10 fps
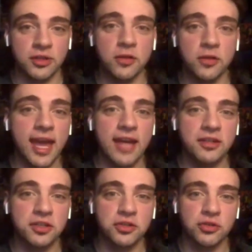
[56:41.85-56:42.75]
You can't
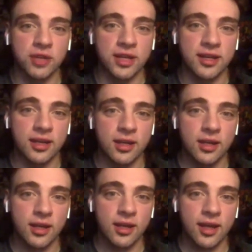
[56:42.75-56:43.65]
just drink
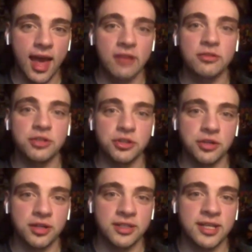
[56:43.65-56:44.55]
energy
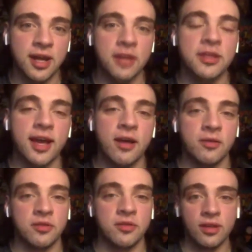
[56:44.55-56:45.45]
drinks and nothing
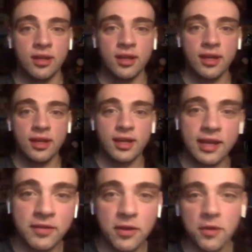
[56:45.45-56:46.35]
else,
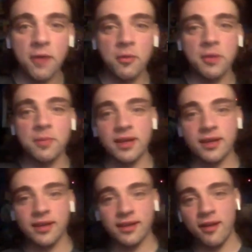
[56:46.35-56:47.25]
even though that would
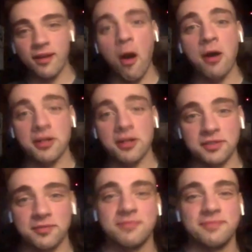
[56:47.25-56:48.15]
be awesome.